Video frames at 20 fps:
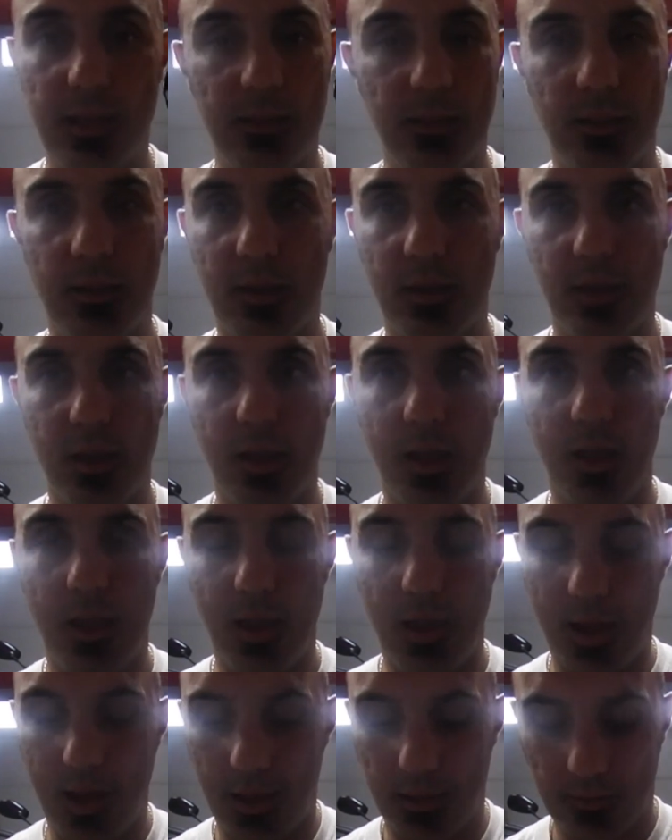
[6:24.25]
it,
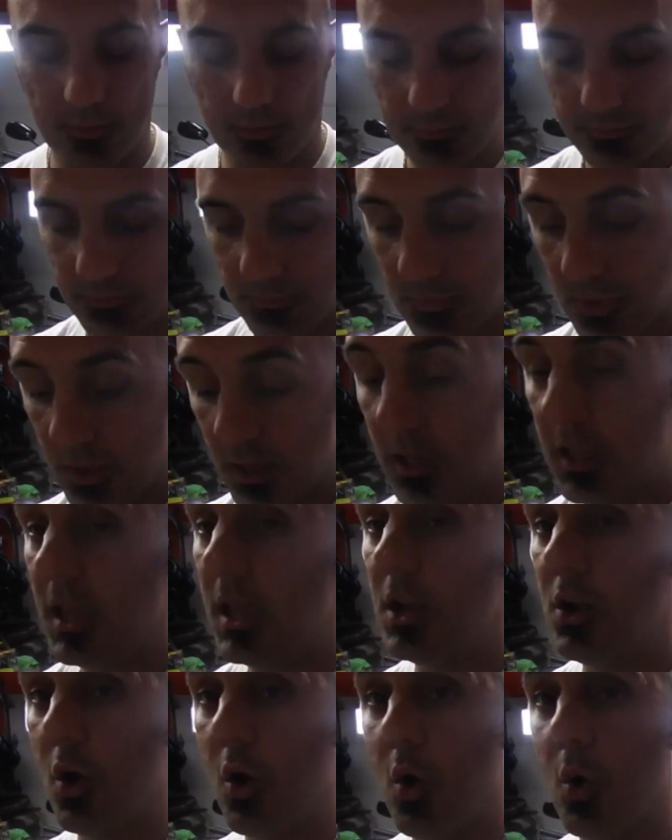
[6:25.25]
and
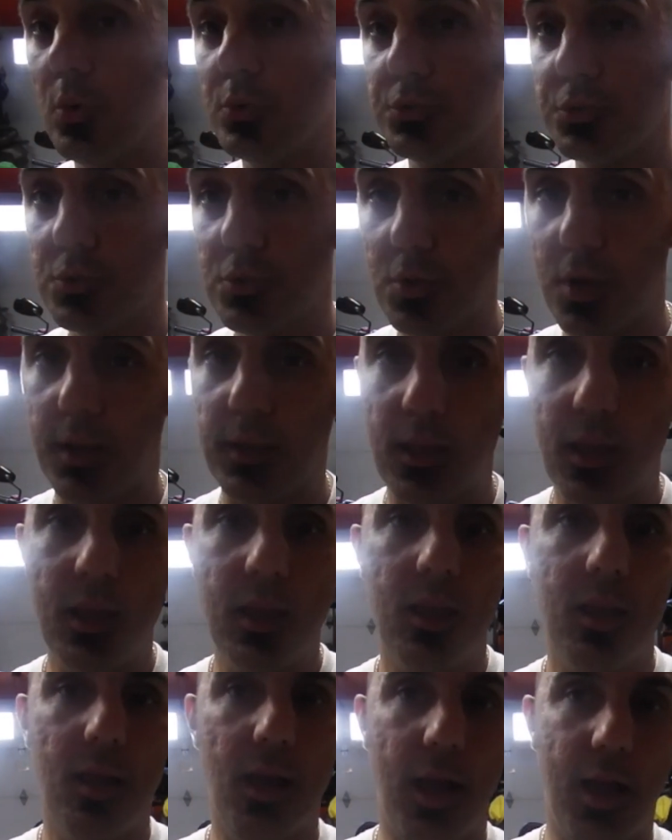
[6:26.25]
it holds great.
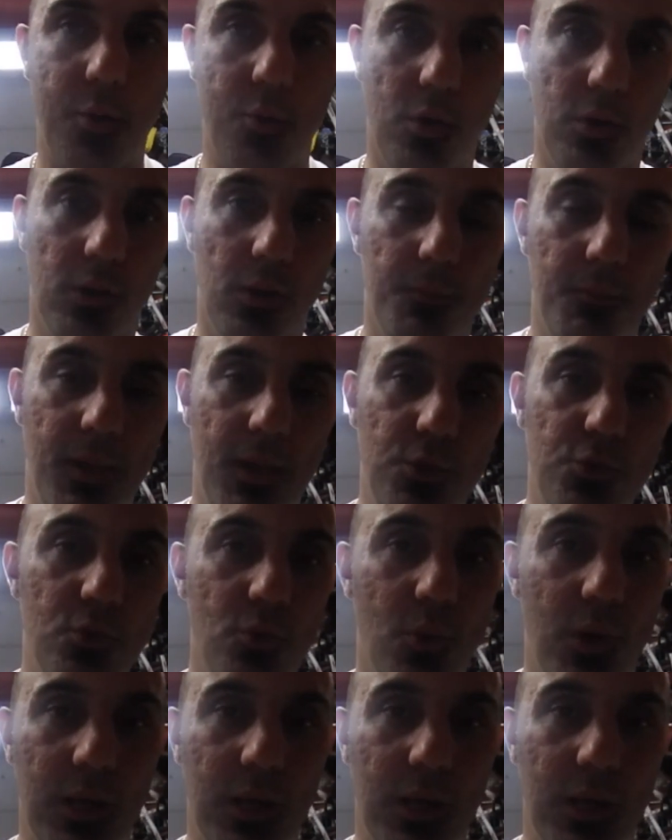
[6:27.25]
I recommend you